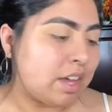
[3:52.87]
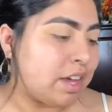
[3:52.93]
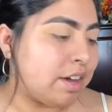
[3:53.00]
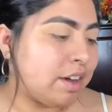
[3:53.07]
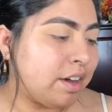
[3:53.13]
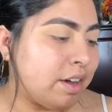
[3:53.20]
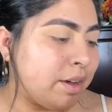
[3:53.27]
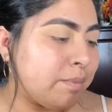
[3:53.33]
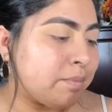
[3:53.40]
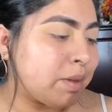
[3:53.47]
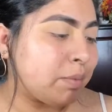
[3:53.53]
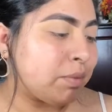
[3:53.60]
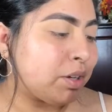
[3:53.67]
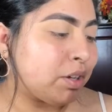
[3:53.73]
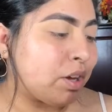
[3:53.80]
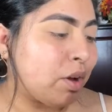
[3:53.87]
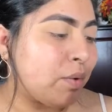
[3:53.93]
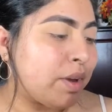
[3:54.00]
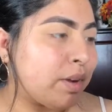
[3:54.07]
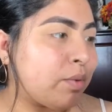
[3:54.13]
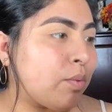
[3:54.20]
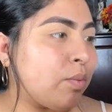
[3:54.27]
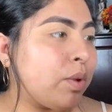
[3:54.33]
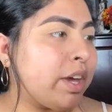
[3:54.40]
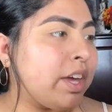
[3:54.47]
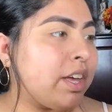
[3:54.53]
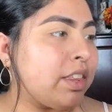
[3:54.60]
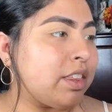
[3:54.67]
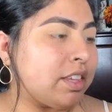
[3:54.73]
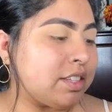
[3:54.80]
I'm gonna go in
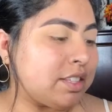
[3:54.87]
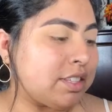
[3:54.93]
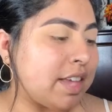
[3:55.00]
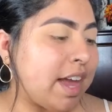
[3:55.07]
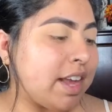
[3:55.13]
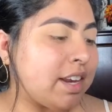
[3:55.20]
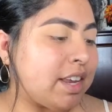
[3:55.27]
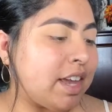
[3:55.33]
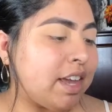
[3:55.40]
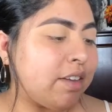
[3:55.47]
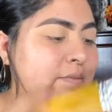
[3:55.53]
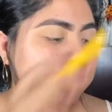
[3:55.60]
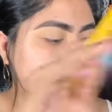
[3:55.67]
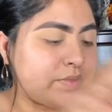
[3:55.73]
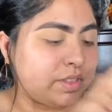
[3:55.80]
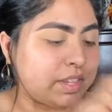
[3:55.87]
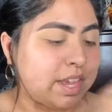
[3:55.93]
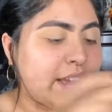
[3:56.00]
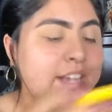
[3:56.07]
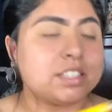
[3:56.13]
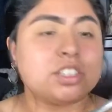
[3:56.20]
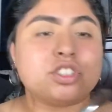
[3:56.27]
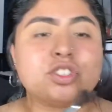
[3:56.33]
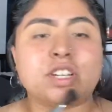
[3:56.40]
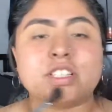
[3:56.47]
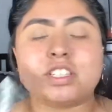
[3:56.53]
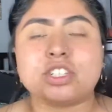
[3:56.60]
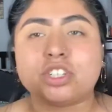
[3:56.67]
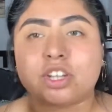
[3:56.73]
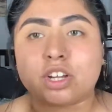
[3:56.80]
with Sandy as a
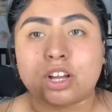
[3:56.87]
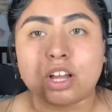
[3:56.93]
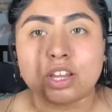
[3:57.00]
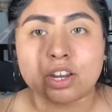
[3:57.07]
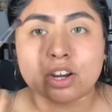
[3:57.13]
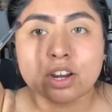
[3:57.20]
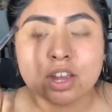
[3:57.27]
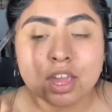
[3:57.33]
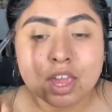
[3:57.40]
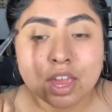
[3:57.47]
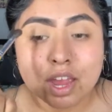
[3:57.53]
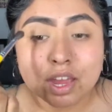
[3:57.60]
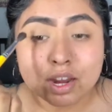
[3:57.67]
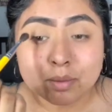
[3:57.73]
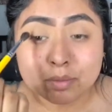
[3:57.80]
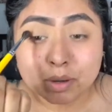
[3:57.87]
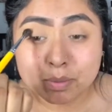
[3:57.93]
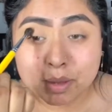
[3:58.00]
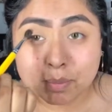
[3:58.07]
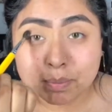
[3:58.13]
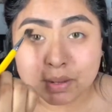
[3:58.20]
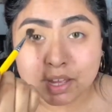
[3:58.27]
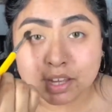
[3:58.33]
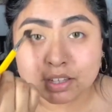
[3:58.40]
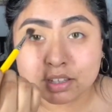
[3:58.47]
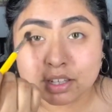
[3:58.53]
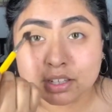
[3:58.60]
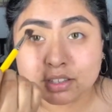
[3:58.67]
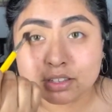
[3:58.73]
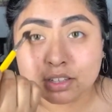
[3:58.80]
transition color, and I'm gonna be applying
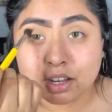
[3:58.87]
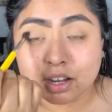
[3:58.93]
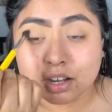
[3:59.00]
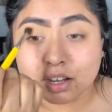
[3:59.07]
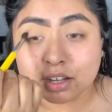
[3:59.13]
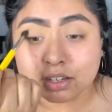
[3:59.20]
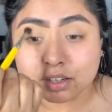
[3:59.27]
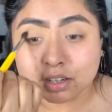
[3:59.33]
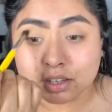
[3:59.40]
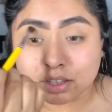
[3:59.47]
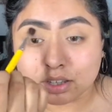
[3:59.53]
this on